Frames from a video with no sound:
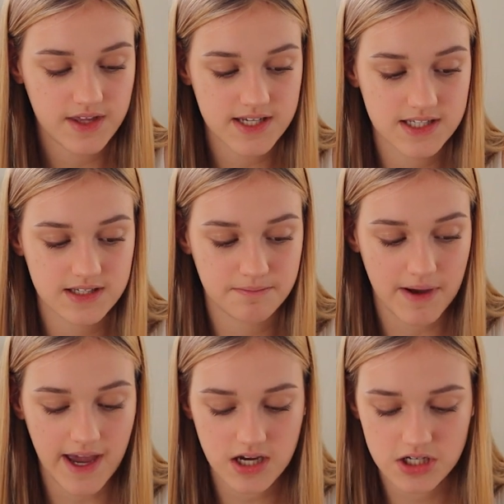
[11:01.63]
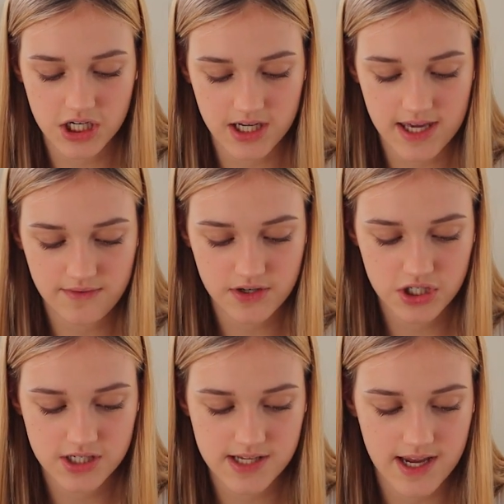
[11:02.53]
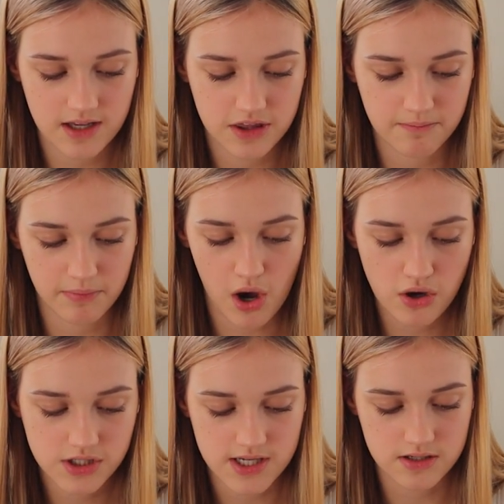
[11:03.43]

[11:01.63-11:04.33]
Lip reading: this packaging, even just like the box